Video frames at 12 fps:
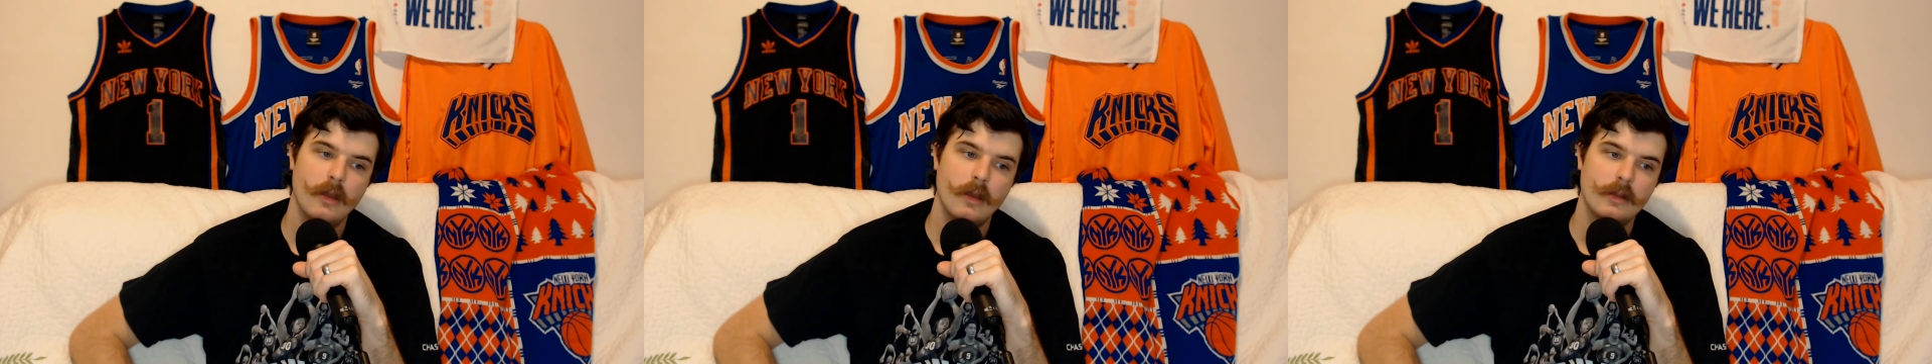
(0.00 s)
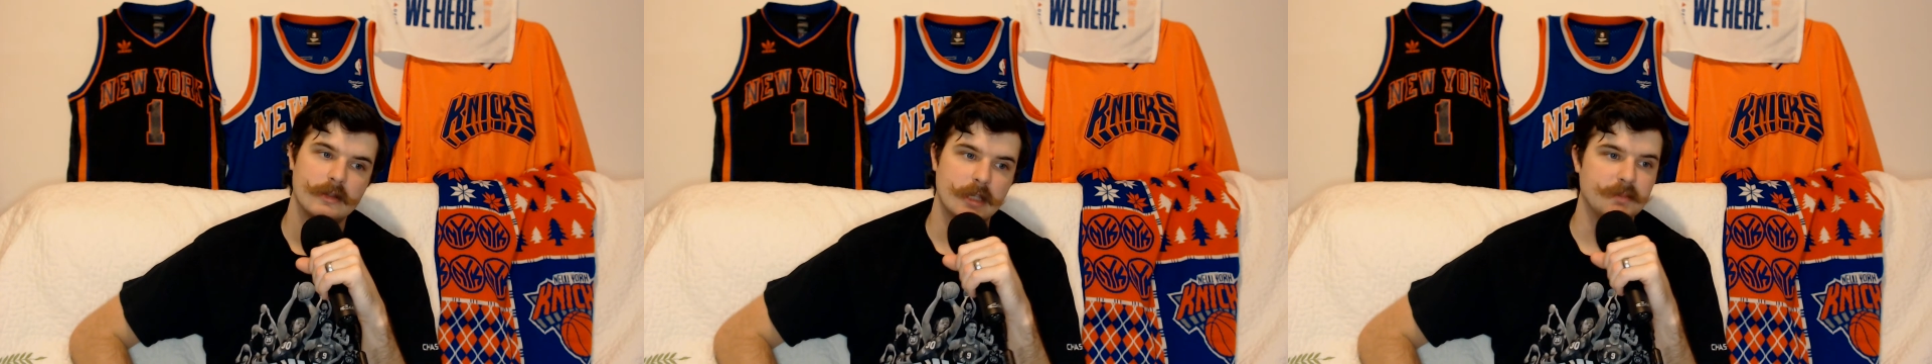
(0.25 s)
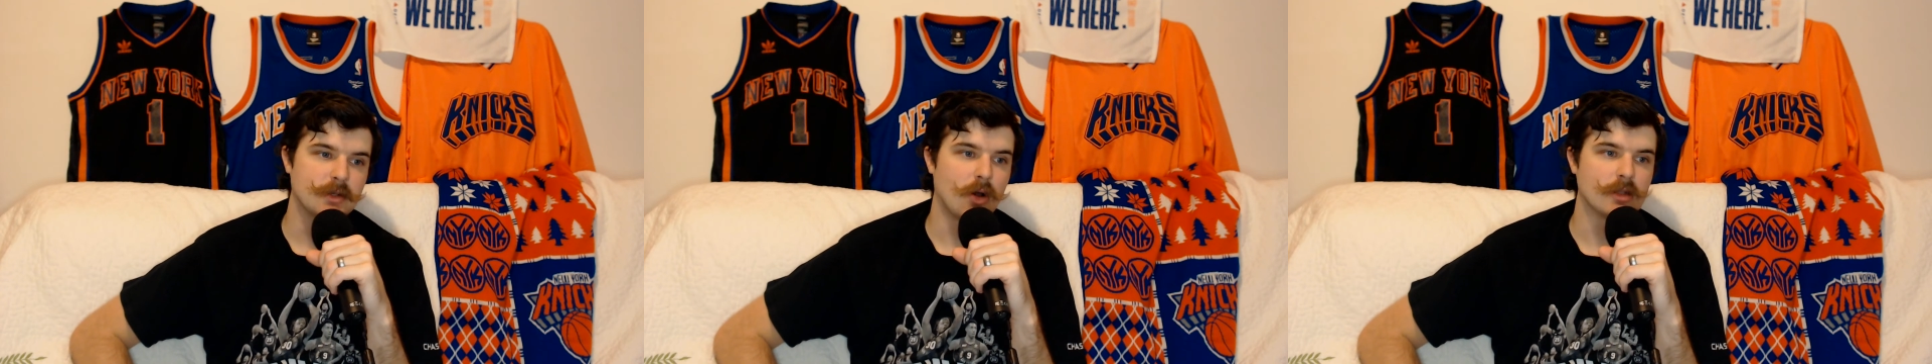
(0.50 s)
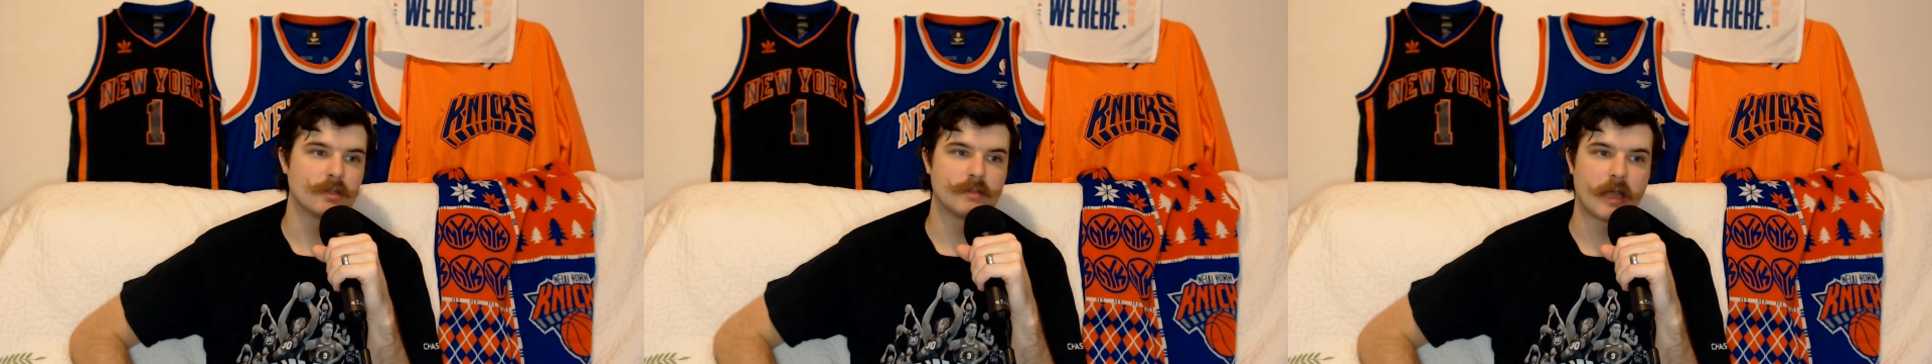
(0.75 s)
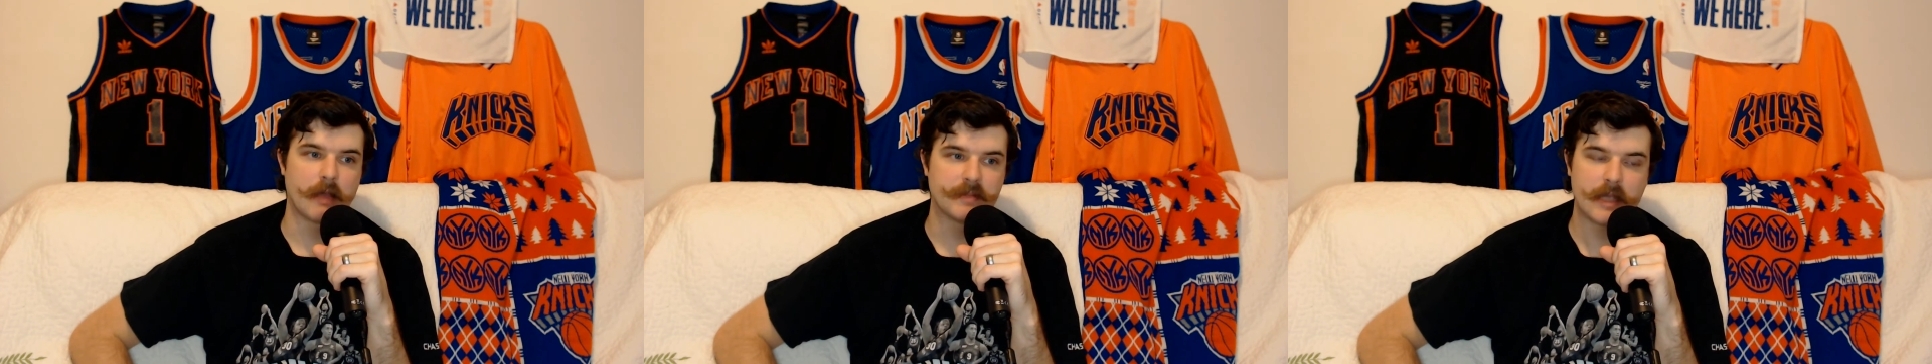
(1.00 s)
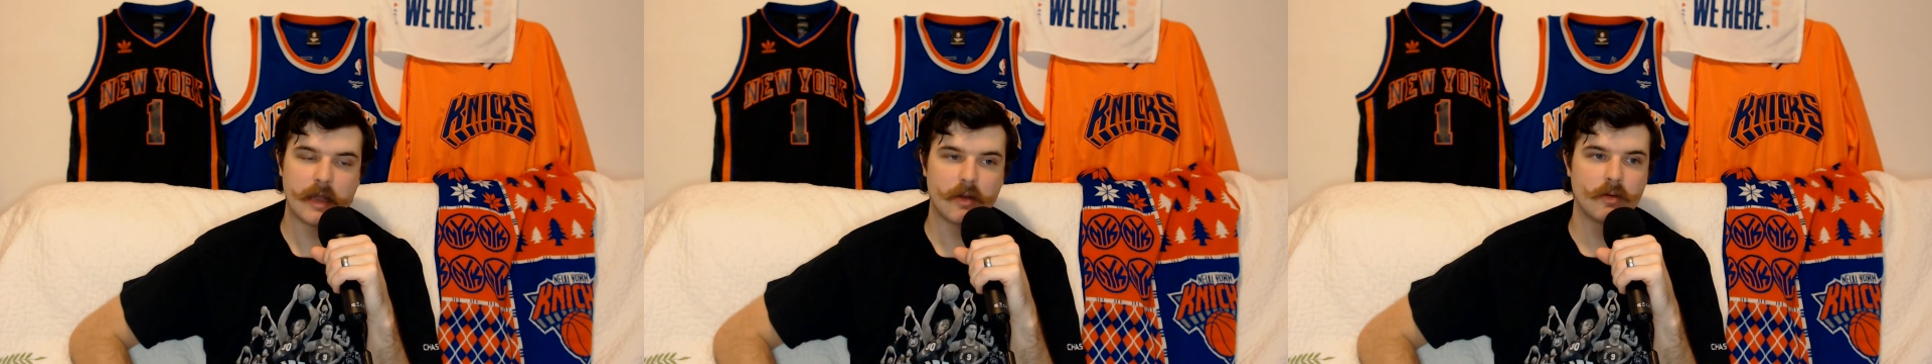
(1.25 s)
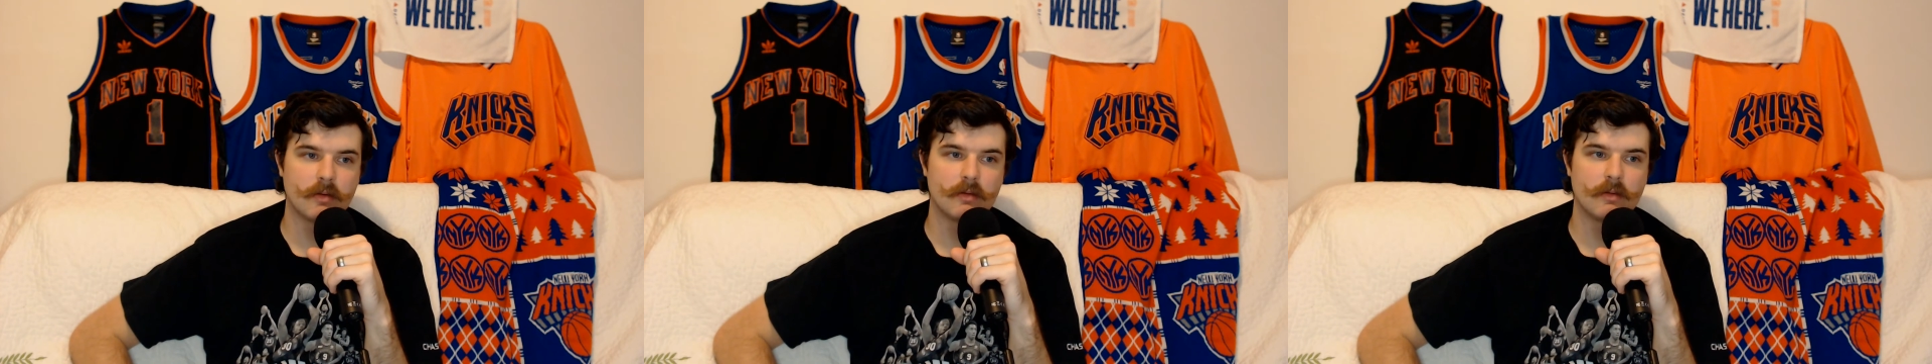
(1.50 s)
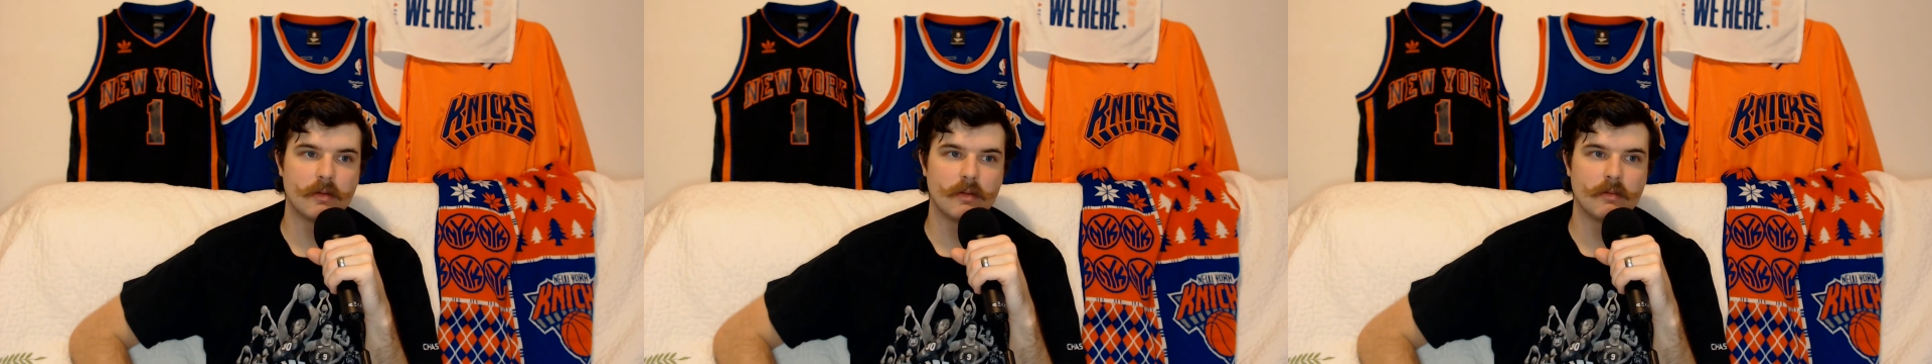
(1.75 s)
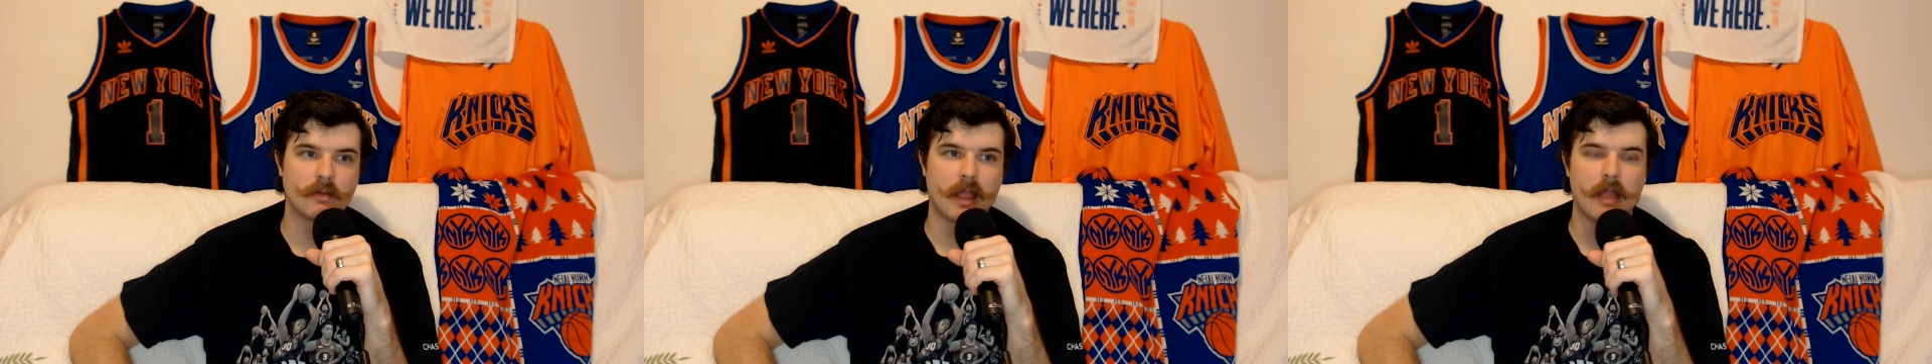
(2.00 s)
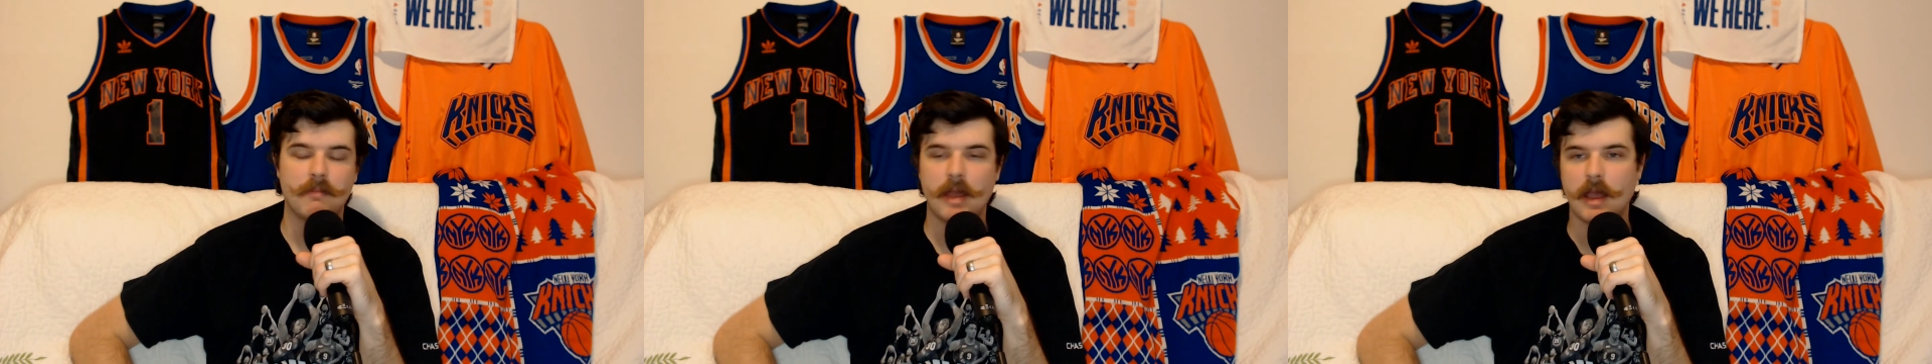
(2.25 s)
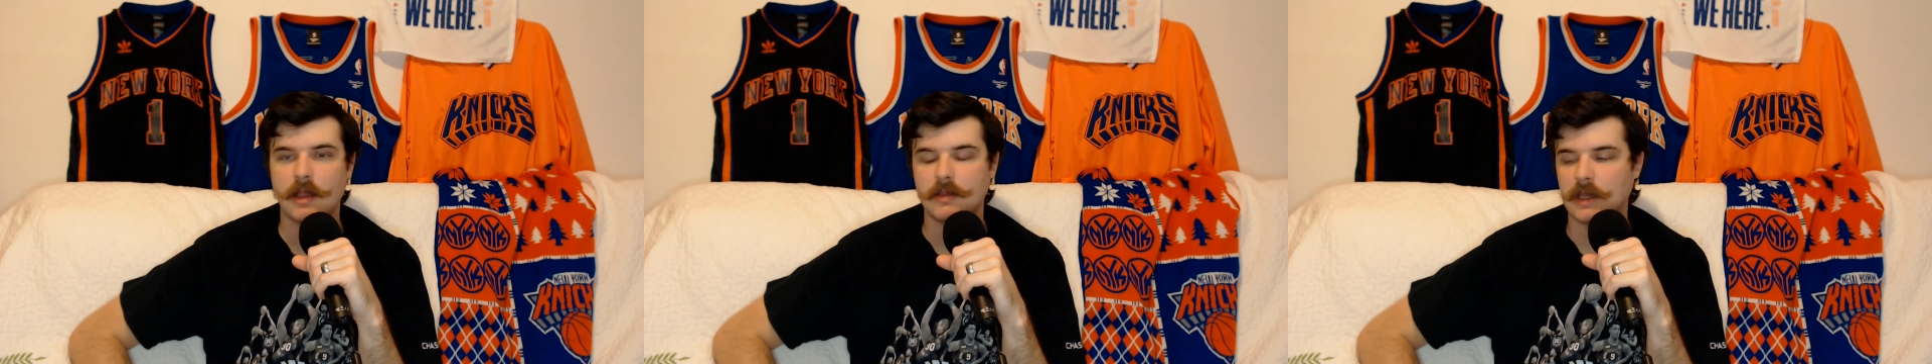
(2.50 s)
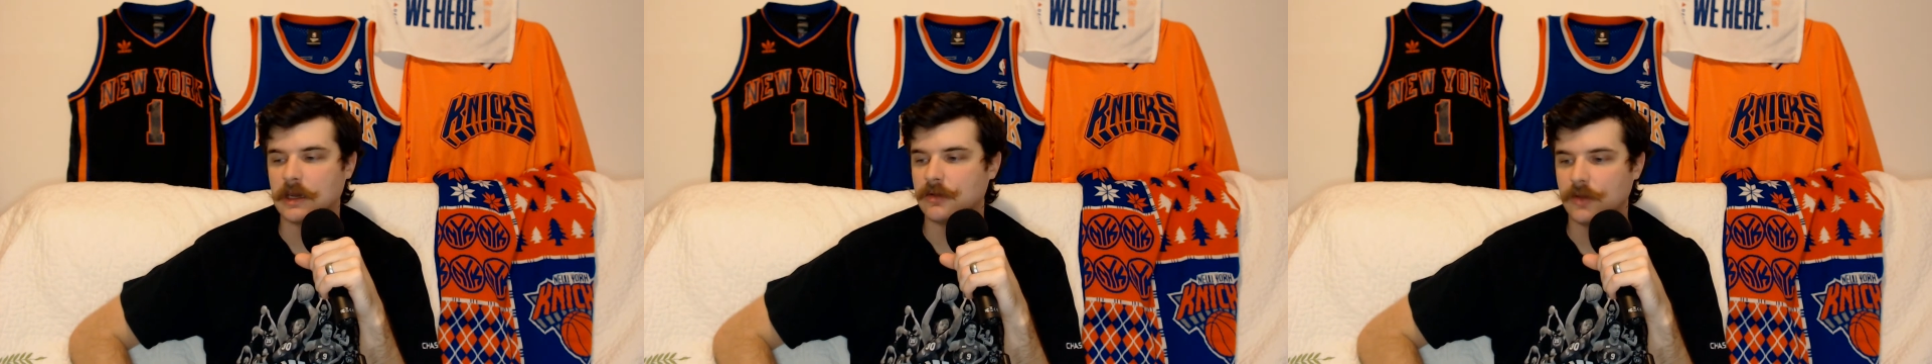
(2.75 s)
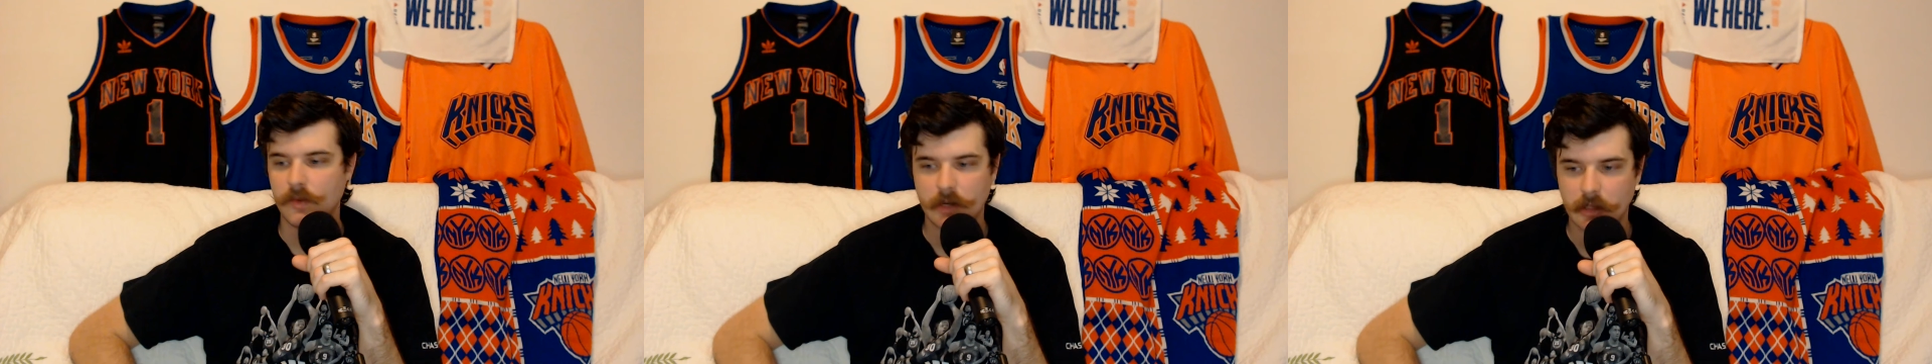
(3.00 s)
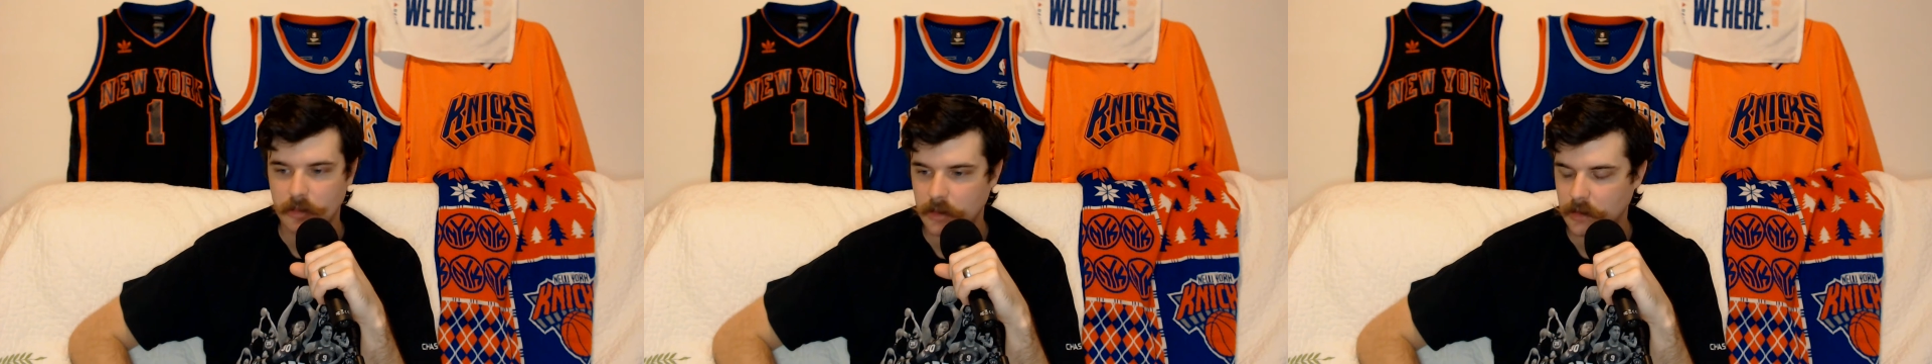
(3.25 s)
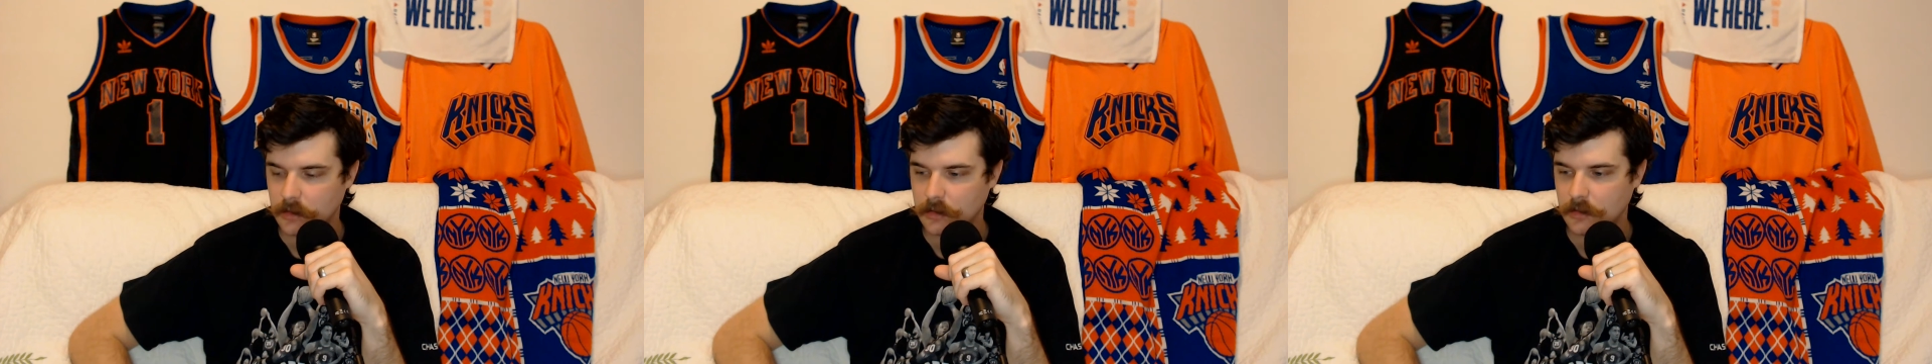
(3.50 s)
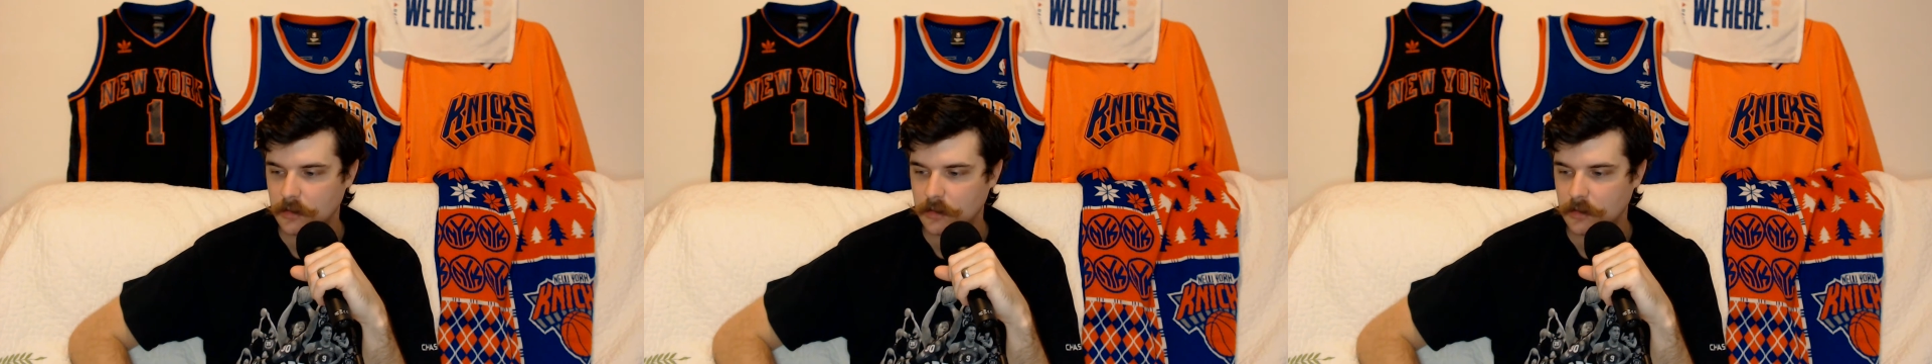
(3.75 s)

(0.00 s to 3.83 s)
Thibs called some times out, came back, and they didn't do anything.